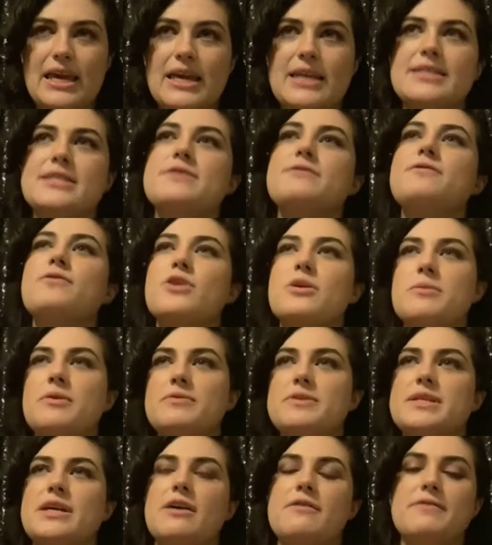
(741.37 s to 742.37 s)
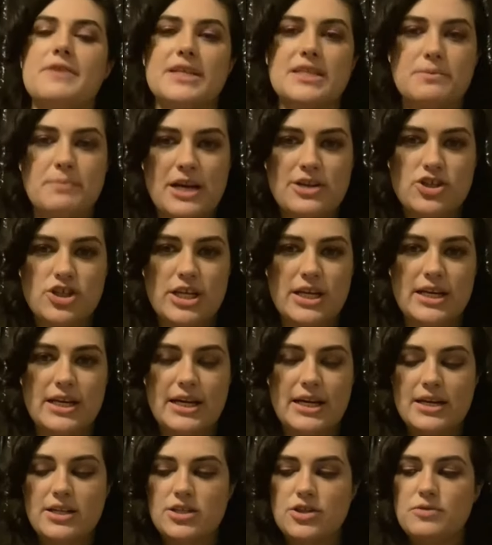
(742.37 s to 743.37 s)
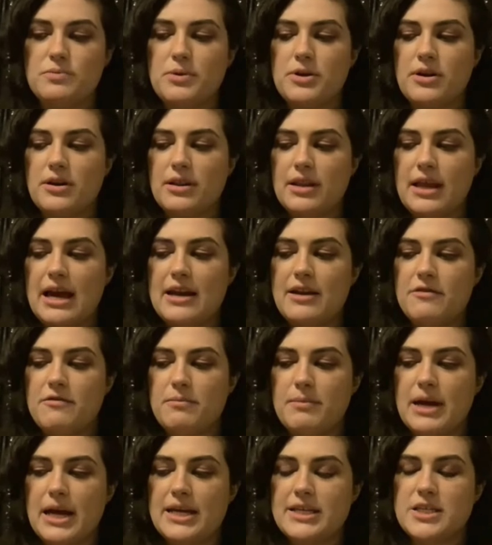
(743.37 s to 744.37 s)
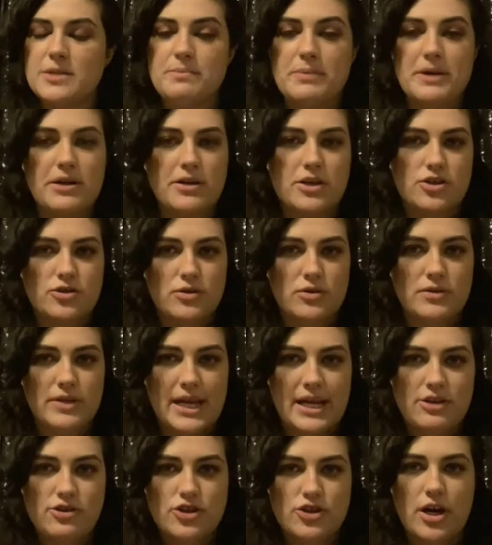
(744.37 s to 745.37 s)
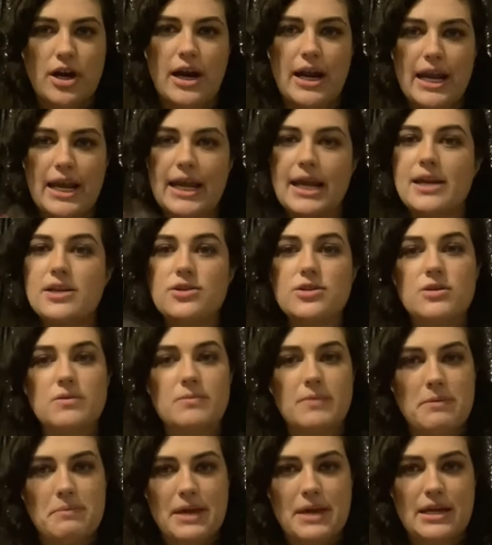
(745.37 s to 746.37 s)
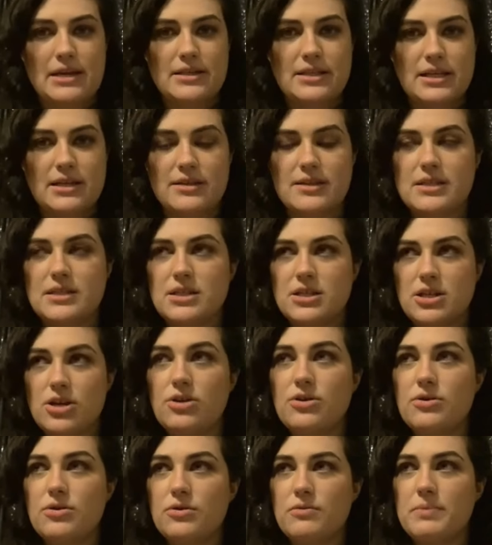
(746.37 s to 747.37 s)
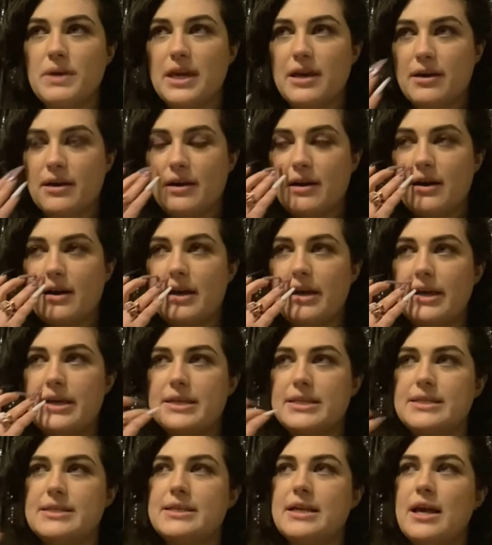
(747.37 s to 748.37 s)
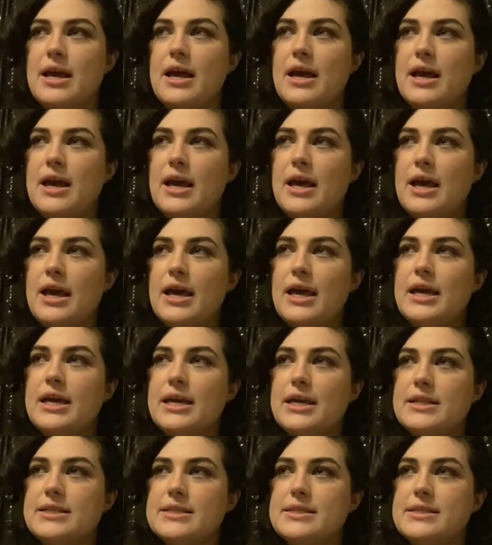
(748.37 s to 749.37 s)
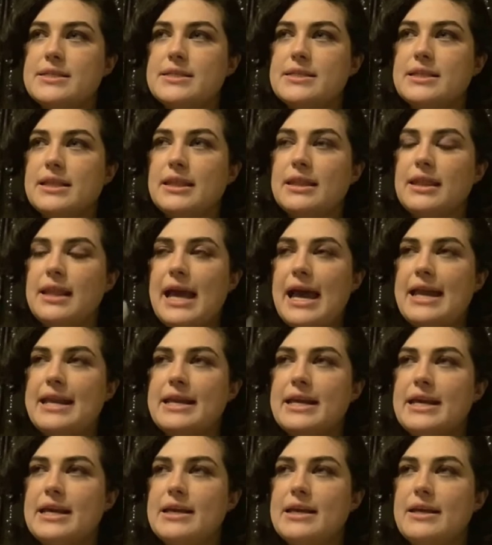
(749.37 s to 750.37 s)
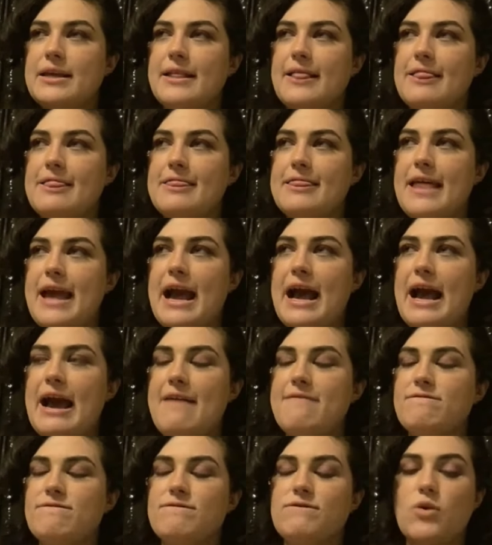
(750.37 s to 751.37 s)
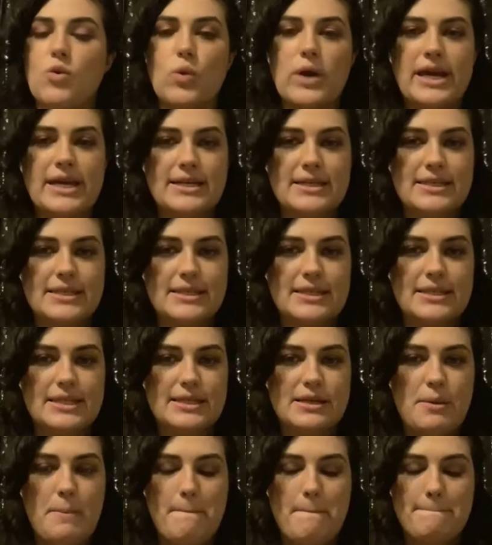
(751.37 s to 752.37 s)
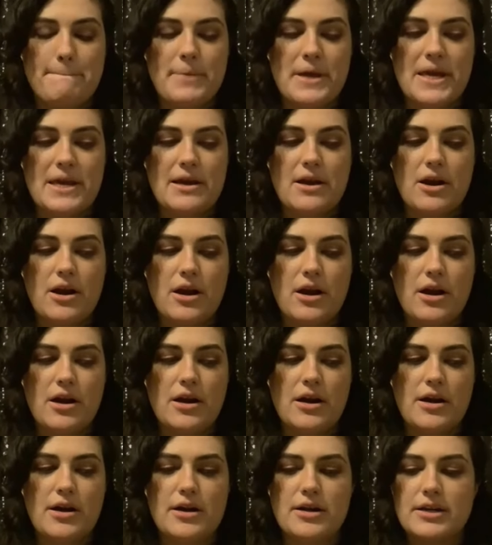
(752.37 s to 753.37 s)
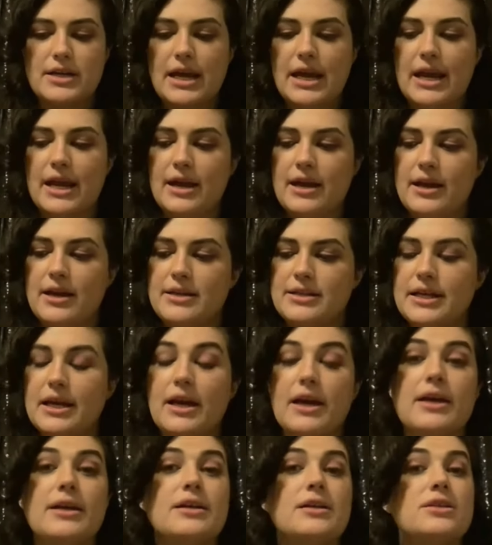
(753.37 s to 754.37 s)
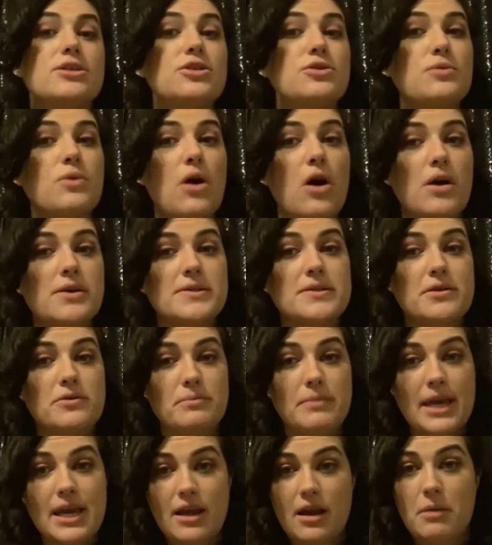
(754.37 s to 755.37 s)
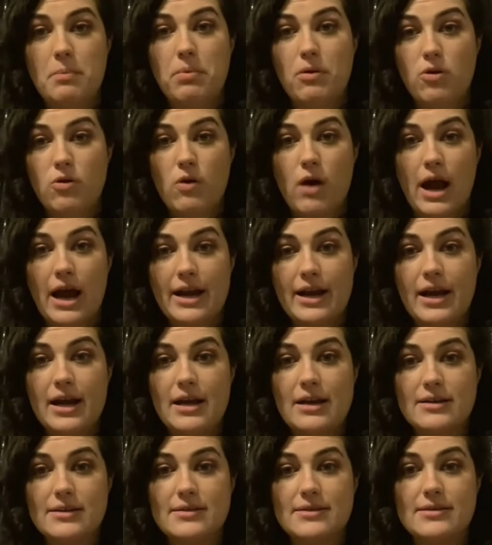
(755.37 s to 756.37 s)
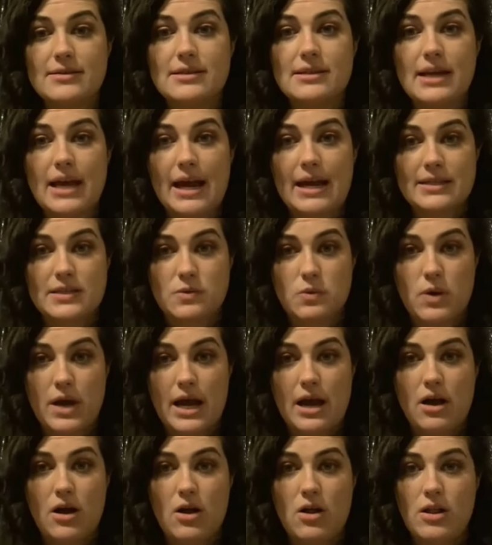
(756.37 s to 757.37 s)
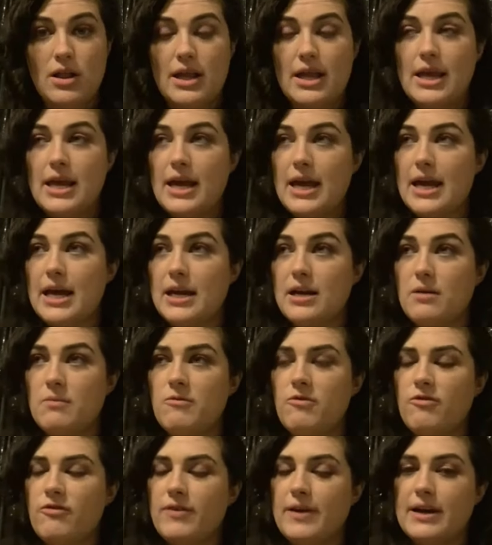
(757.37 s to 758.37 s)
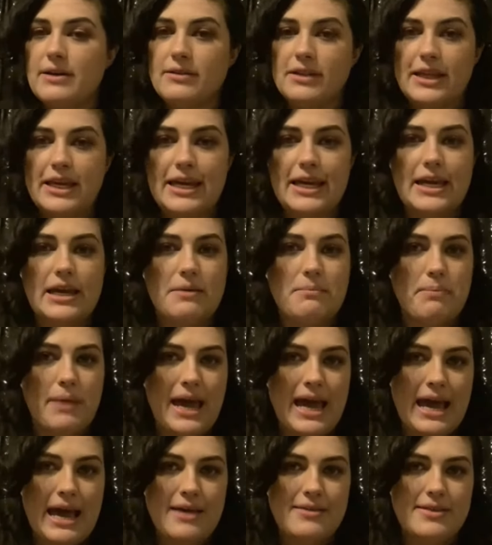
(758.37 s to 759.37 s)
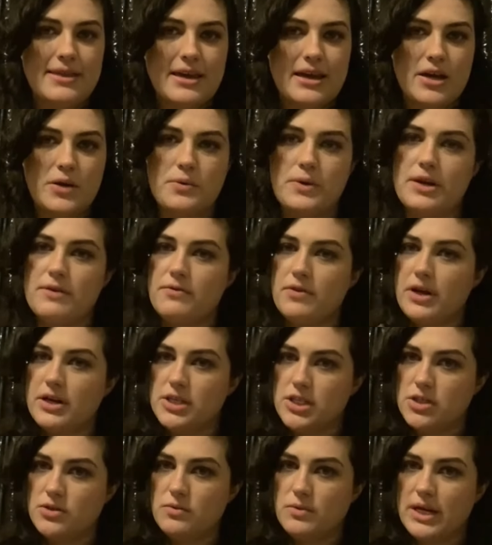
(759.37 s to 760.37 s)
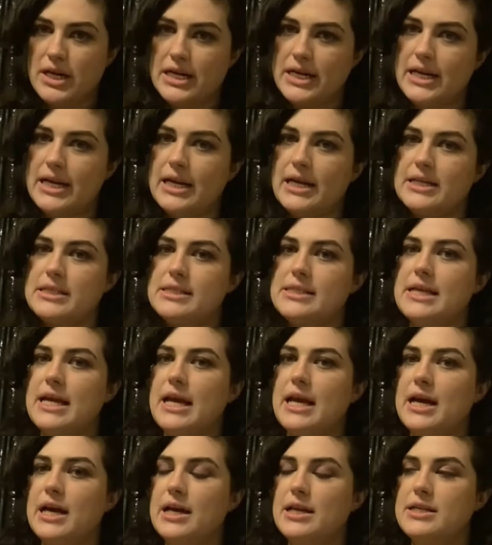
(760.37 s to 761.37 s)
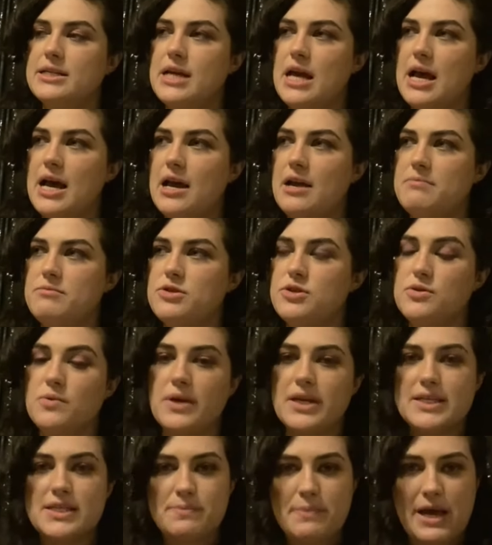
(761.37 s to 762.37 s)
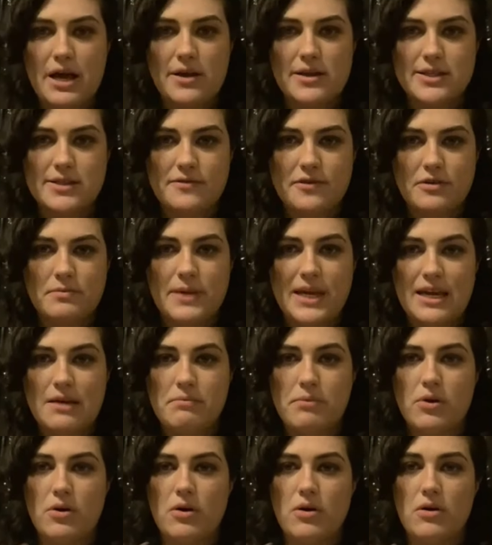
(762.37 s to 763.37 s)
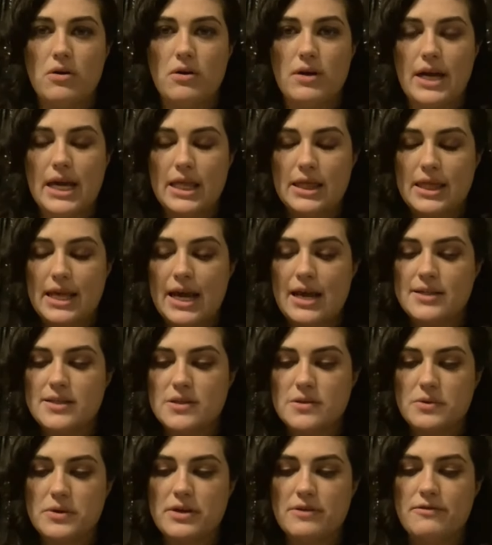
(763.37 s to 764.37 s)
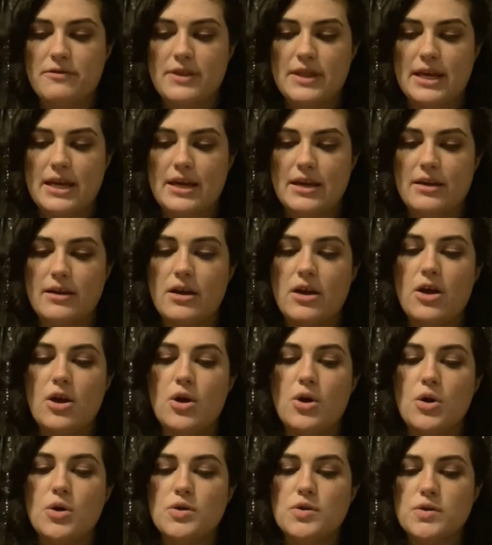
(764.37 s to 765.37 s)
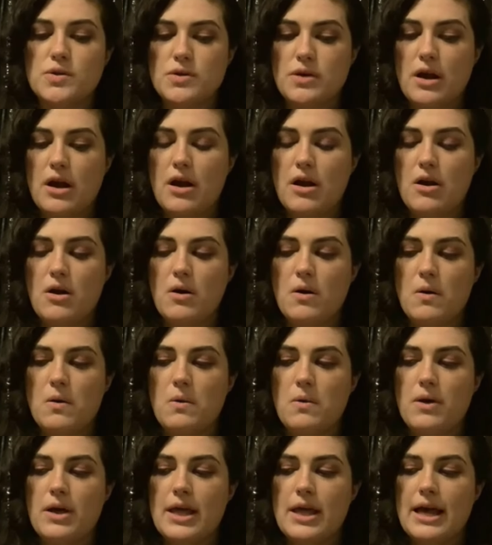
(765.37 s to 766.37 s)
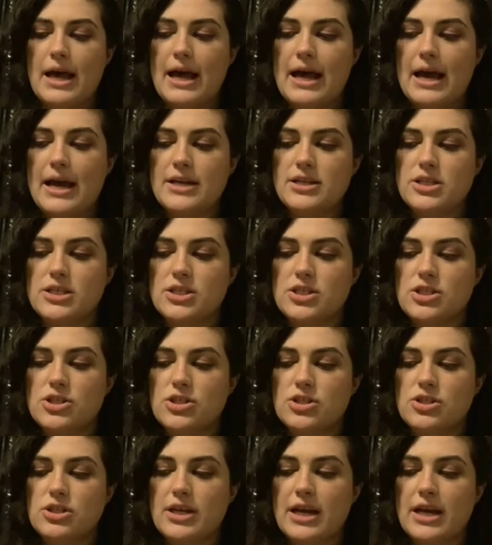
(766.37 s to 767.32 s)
it's a form of self expression. And I do put a lot of my spiritual nature into my paintings too, because it's letting that voice be heard. And I do also make products as well. And I'm fairly empathic whenever I do readings and I'm doing spells for people and that sort of thing. So I just